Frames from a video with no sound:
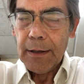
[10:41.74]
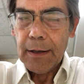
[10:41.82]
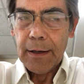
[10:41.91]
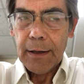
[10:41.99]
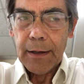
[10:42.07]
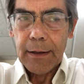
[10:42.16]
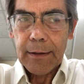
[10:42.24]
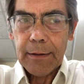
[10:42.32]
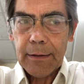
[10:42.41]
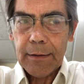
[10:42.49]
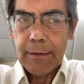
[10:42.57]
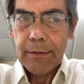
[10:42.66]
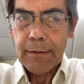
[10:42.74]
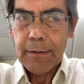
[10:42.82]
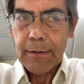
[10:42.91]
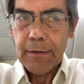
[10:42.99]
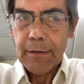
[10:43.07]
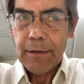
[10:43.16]
Uh,
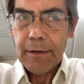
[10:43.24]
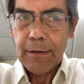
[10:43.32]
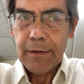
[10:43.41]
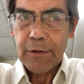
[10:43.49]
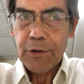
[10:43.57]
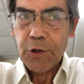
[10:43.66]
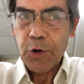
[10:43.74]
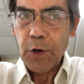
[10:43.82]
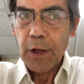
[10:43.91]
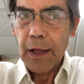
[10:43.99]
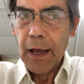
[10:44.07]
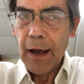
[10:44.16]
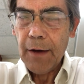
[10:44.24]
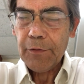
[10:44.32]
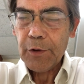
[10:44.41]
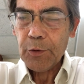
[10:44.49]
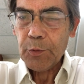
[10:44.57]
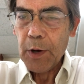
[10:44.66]
shortly
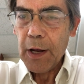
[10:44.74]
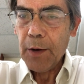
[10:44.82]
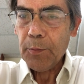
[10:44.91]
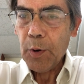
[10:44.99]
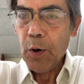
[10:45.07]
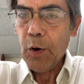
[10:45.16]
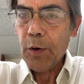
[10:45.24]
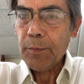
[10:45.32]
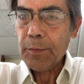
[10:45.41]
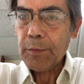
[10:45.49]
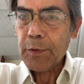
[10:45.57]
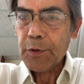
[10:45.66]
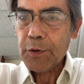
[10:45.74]
after Rehoboam